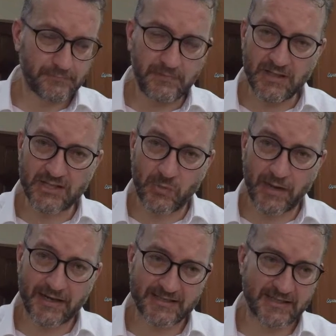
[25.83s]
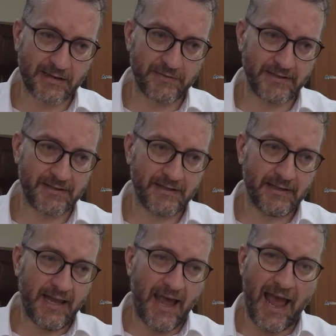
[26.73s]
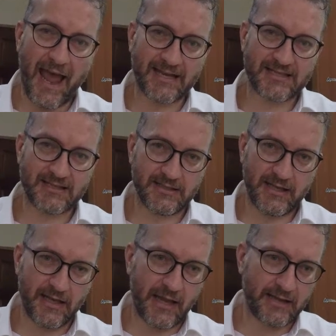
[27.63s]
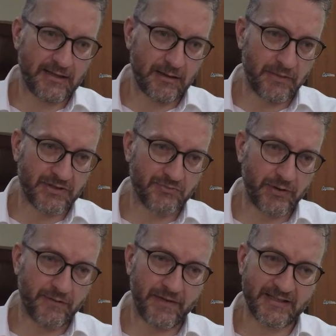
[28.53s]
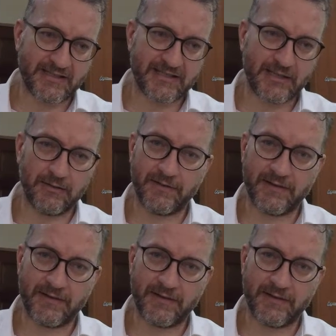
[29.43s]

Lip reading: is one I discovered at AWS reInvent itself at the